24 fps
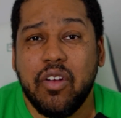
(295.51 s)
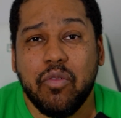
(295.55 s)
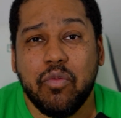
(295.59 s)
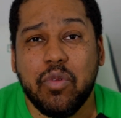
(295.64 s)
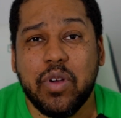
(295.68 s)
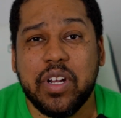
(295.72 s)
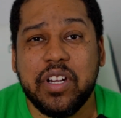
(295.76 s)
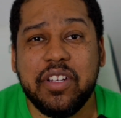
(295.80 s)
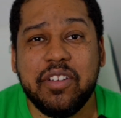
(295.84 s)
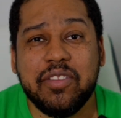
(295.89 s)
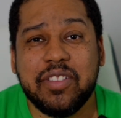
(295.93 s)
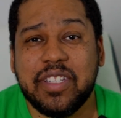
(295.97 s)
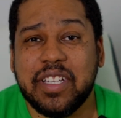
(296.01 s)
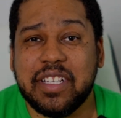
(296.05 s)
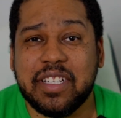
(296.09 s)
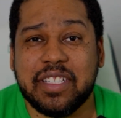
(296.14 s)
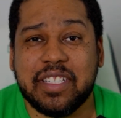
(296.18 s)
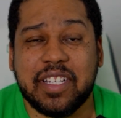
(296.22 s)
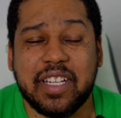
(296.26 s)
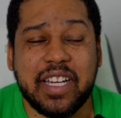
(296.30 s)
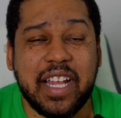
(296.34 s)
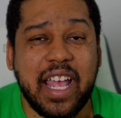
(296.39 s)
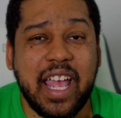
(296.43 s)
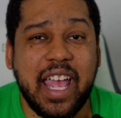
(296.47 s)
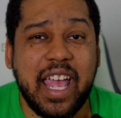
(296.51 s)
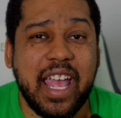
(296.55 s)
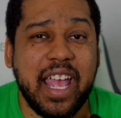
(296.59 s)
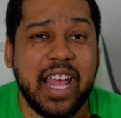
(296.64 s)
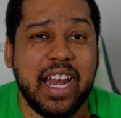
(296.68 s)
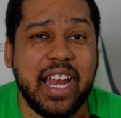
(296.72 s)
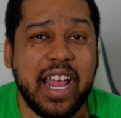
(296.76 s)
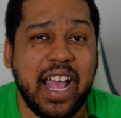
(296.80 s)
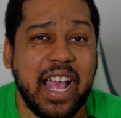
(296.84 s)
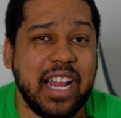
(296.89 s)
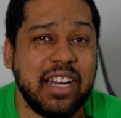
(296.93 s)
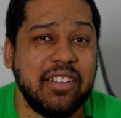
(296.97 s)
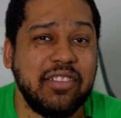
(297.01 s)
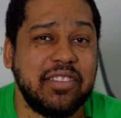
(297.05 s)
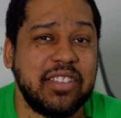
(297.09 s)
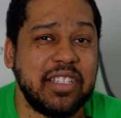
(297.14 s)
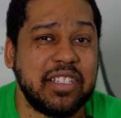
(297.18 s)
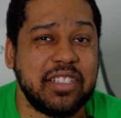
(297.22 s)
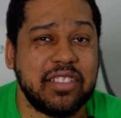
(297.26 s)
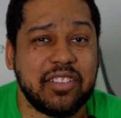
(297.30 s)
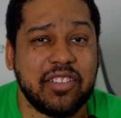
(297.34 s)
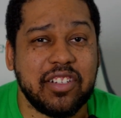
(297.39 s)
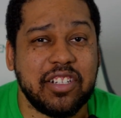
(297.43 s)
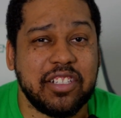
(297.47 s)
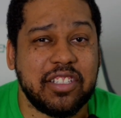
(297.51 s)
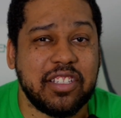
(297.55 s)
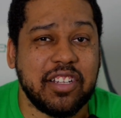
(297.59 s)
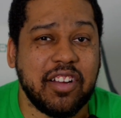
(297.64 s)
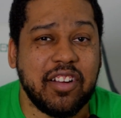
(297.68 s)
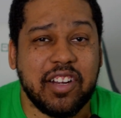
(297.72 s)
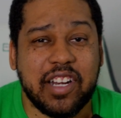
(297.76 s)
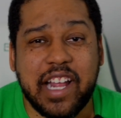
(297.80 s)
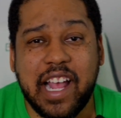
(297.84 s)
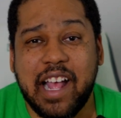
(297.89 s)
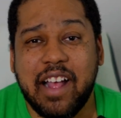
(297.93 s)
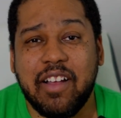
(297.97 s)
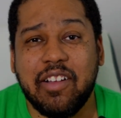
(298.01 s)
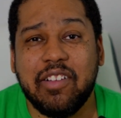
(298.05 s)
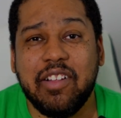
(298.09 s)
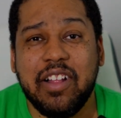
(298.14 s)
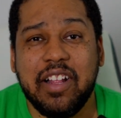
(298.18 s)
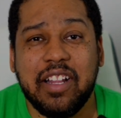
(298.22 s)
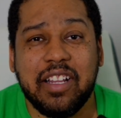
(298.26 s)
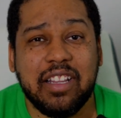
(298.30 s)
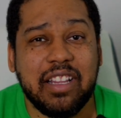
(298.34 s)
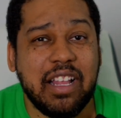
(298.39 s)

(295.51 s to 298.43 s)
where do you think it's going to end? How do you think it's going to turn out?